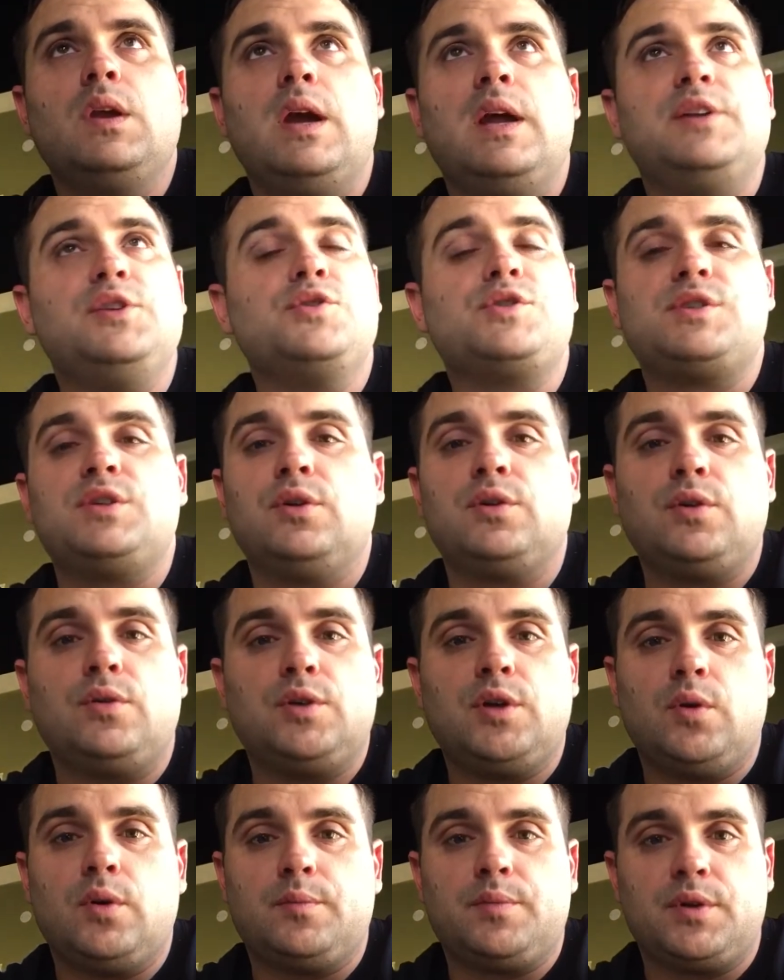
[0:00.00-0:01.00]
And you still don't
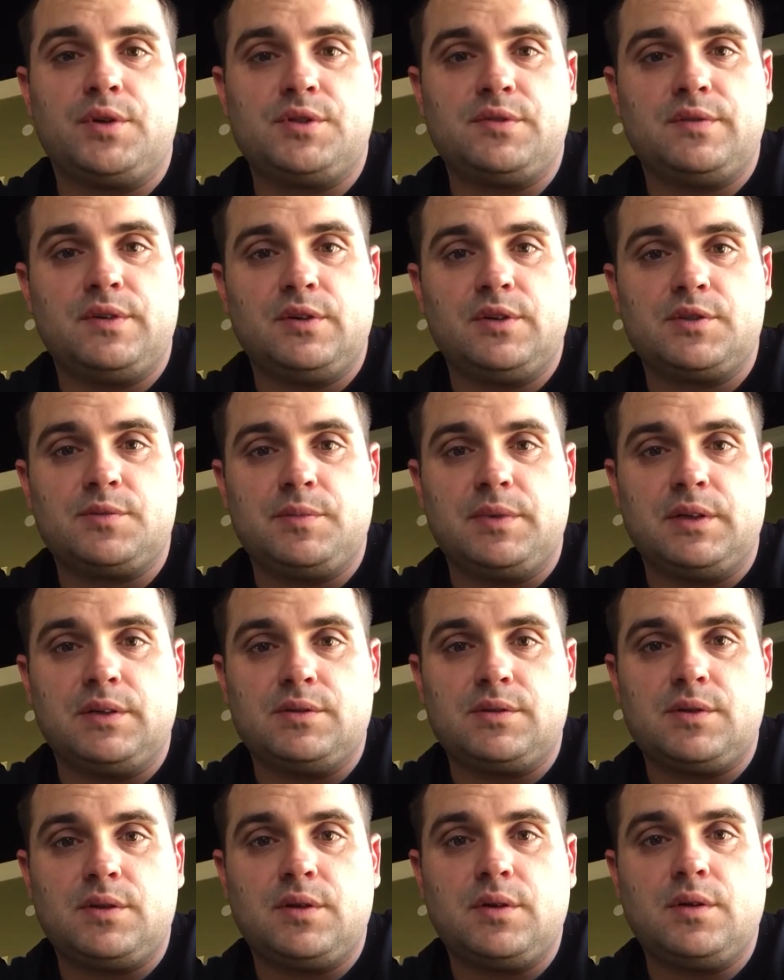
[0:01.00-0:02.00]
know what perseverance
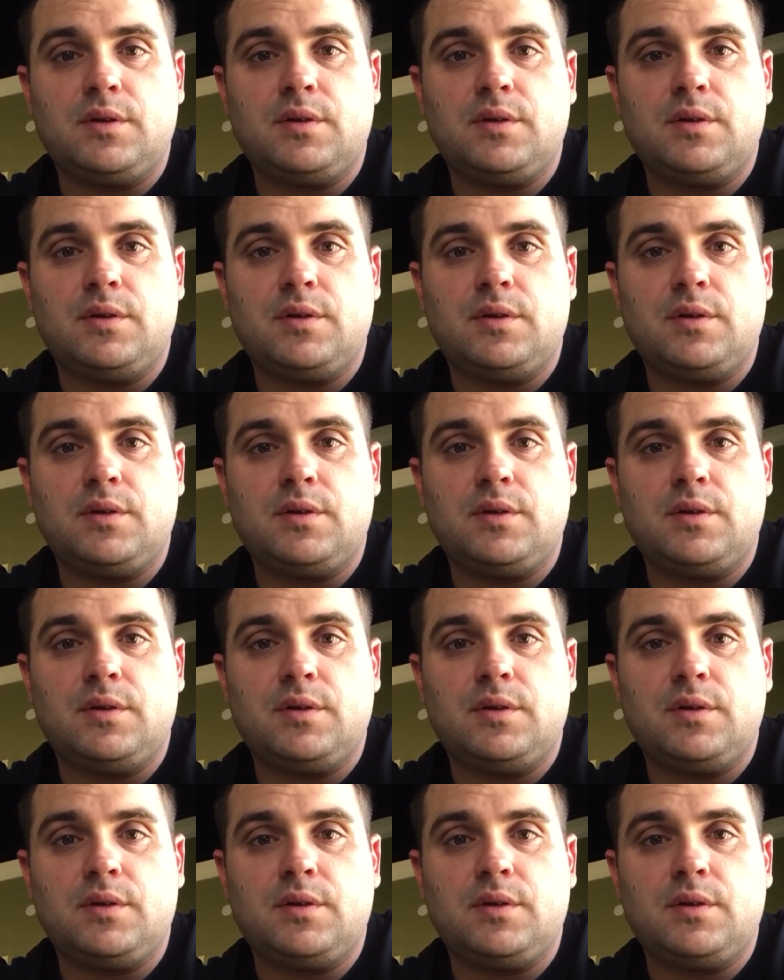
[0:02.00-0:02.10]
means.